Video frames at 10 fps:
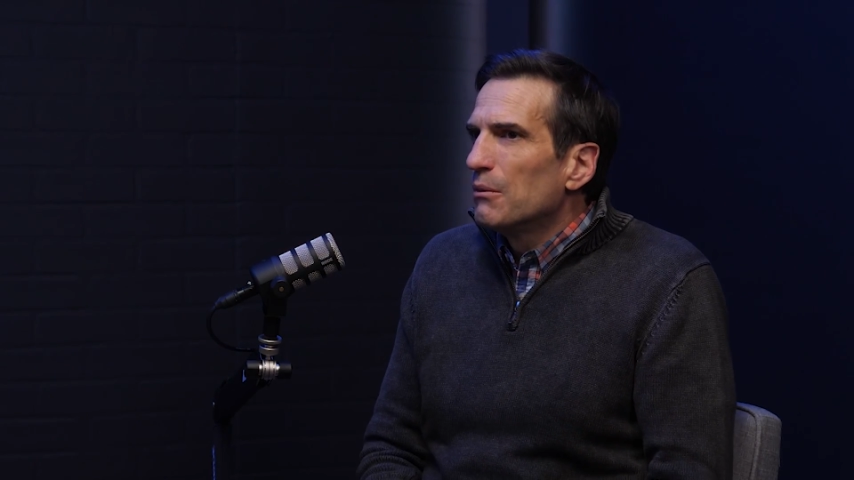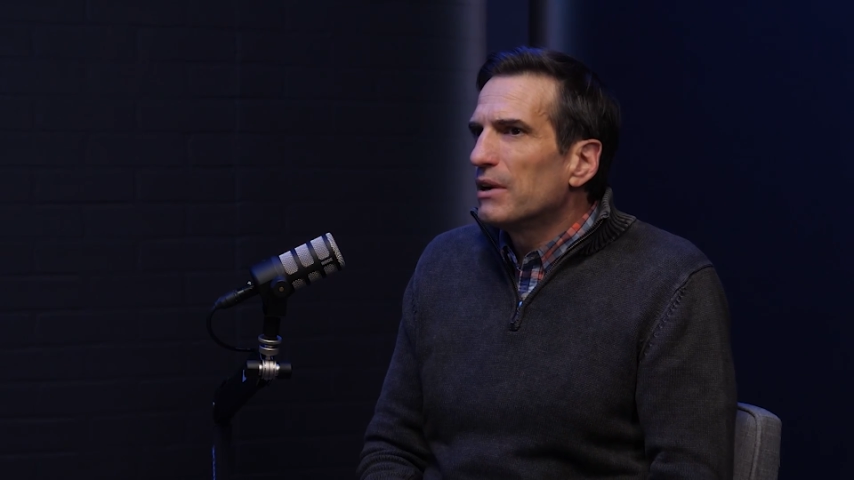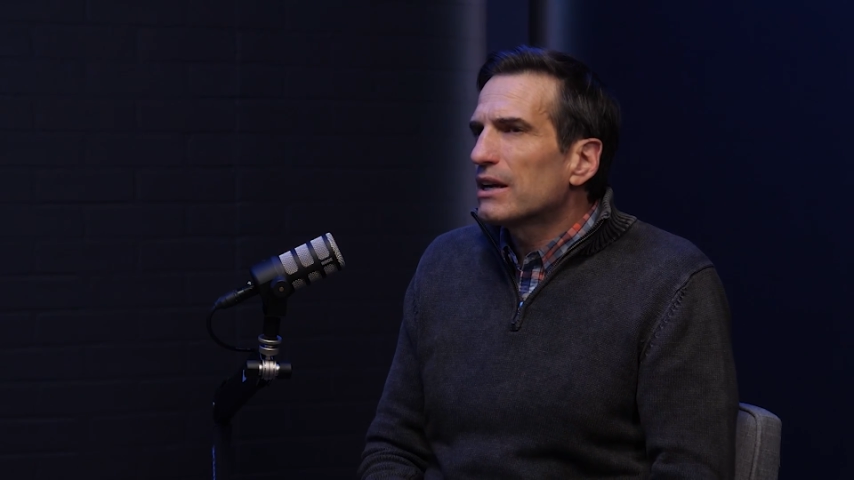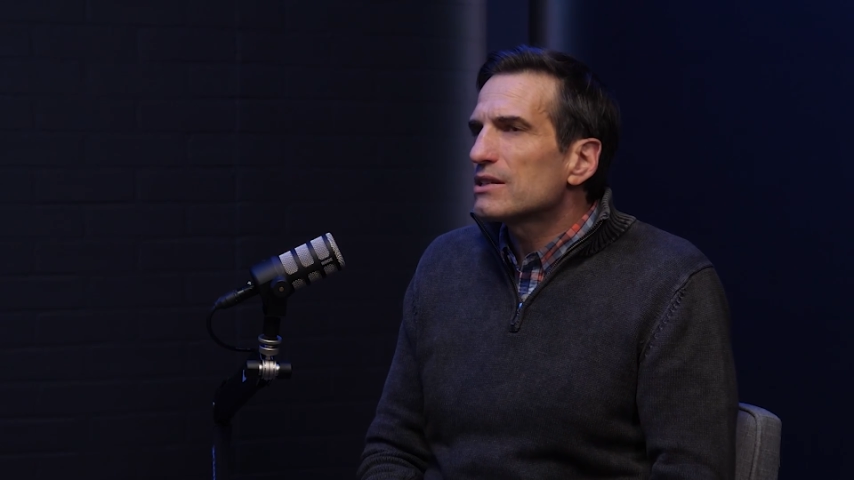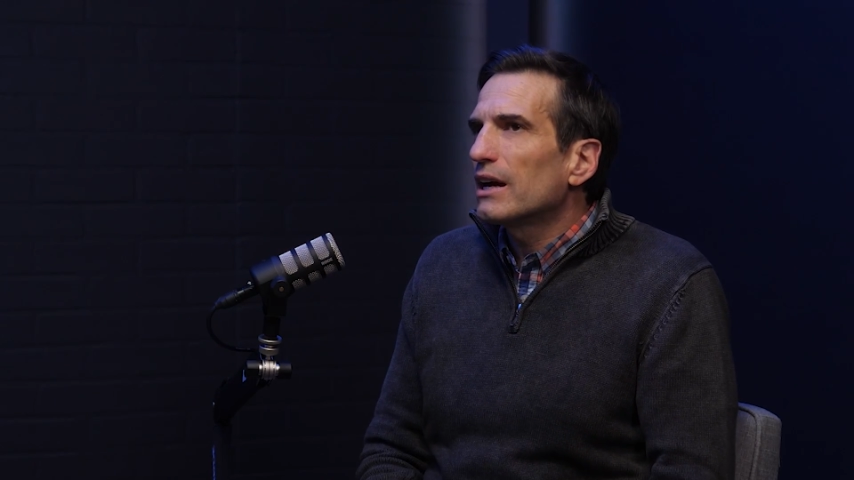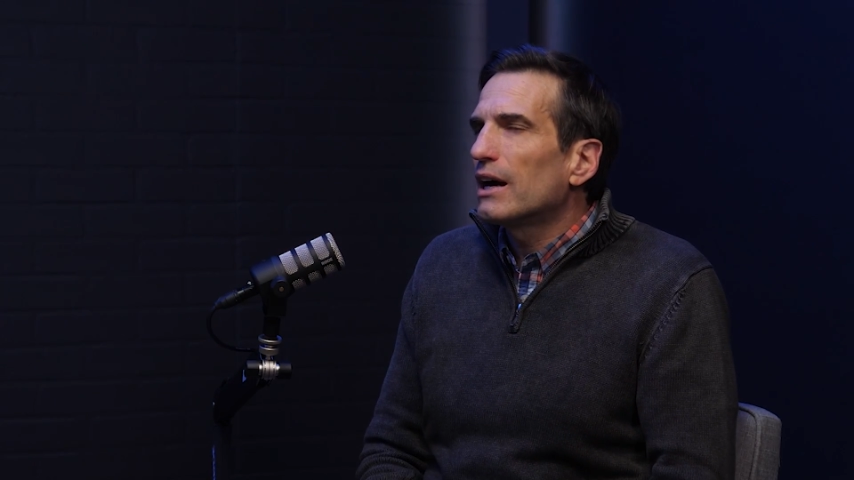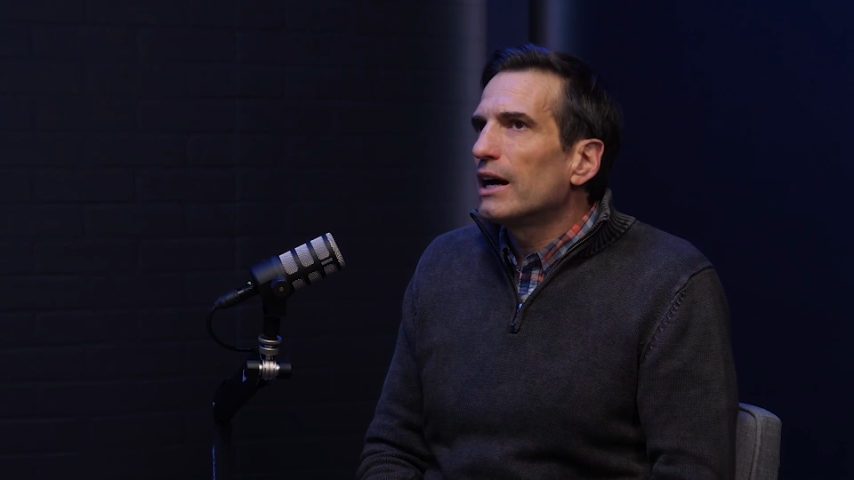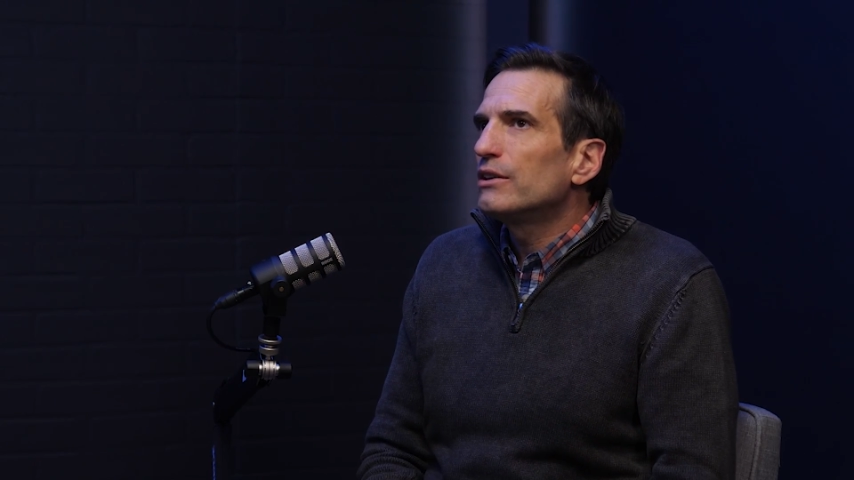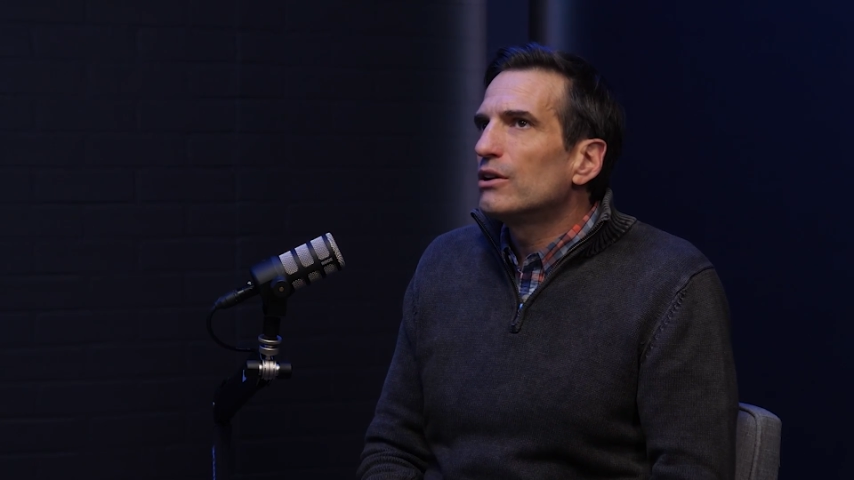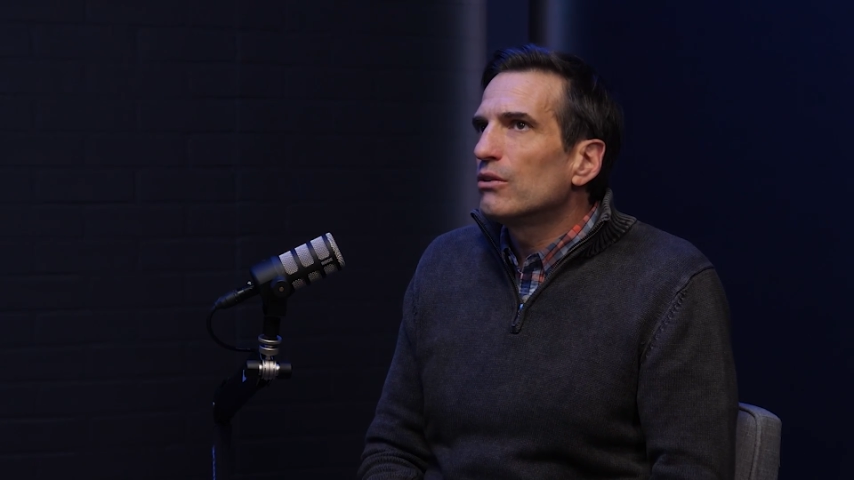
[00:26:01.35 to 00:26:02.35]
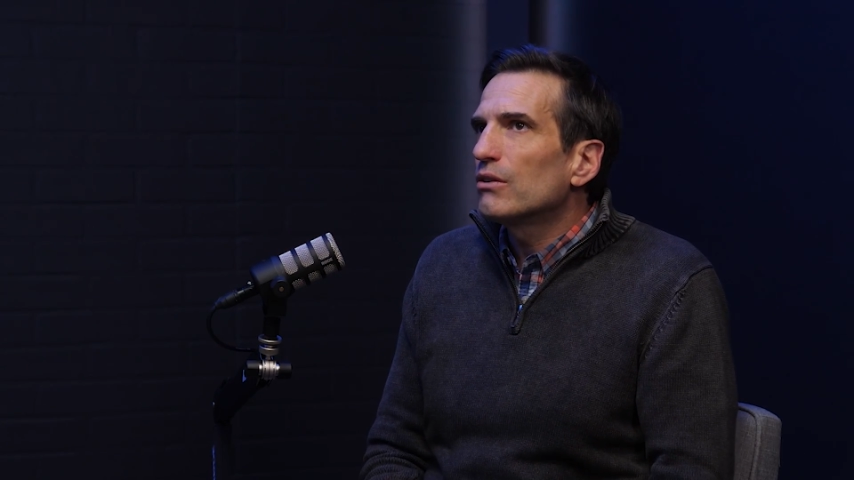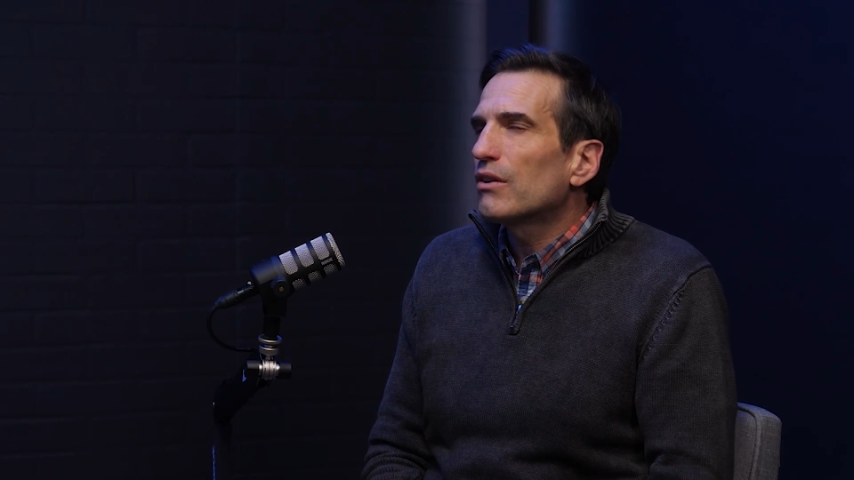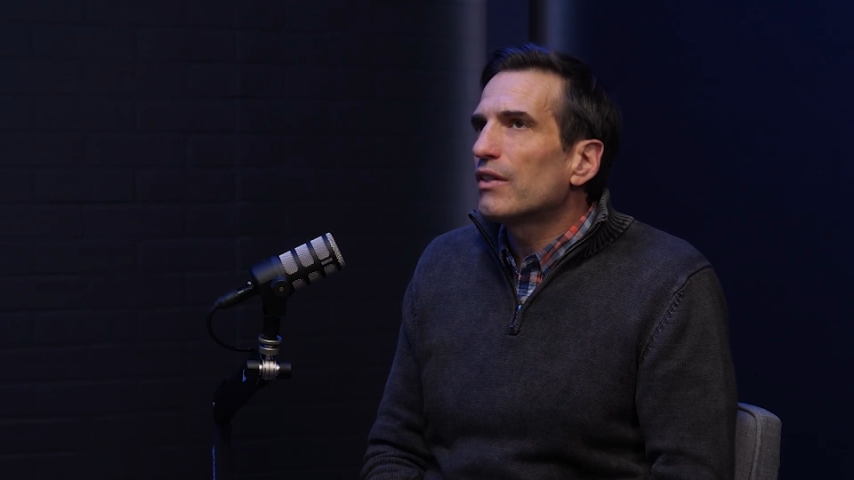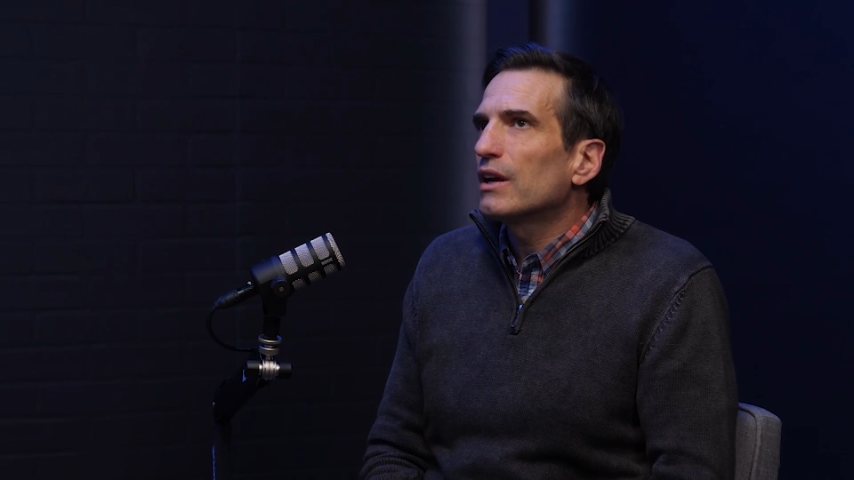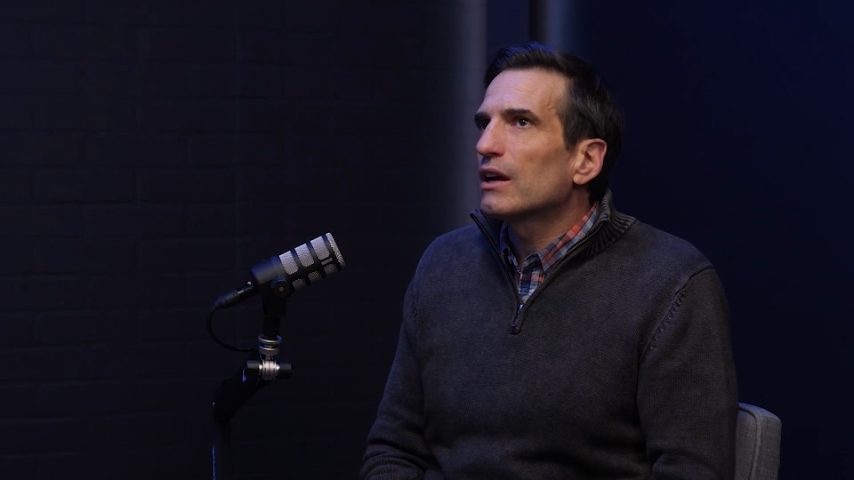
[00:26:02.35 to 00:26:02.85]
because I don't
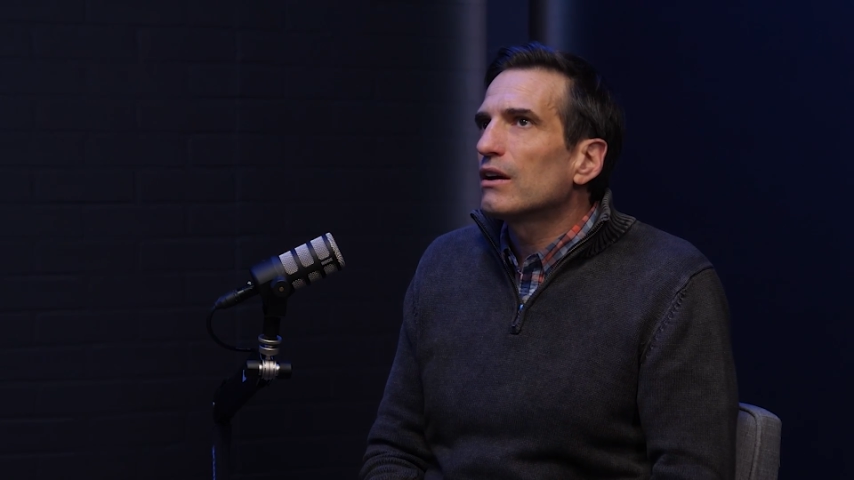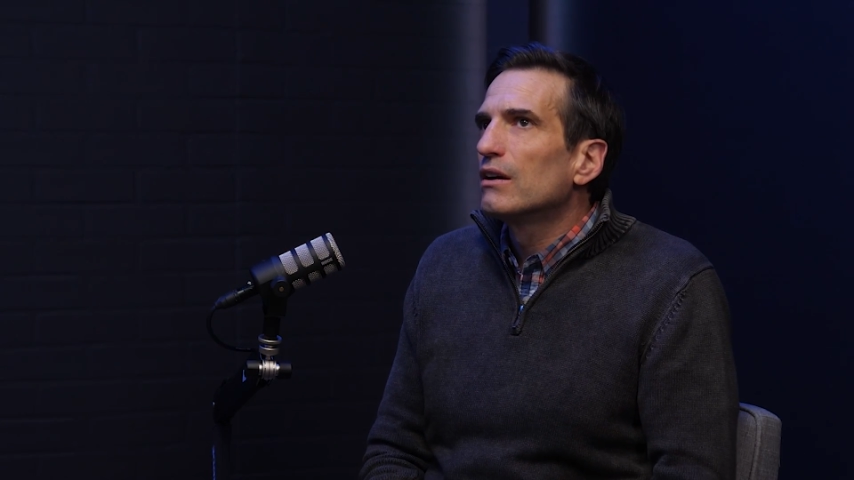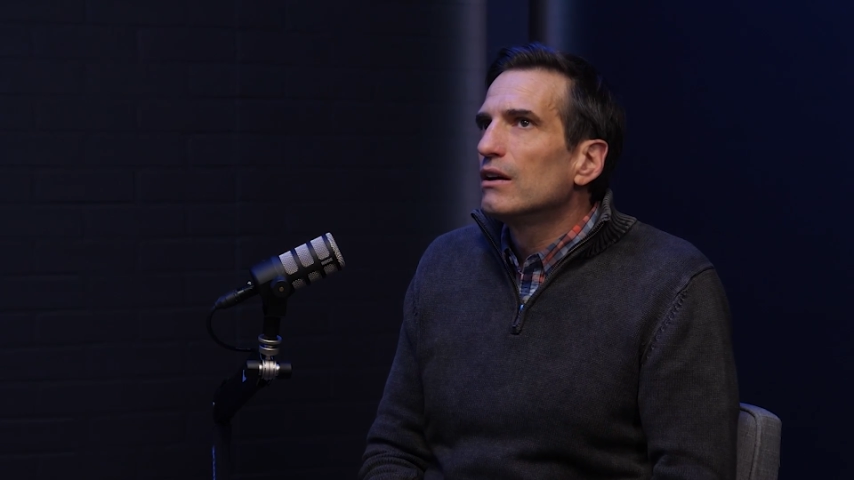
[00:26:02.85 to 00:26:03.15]
think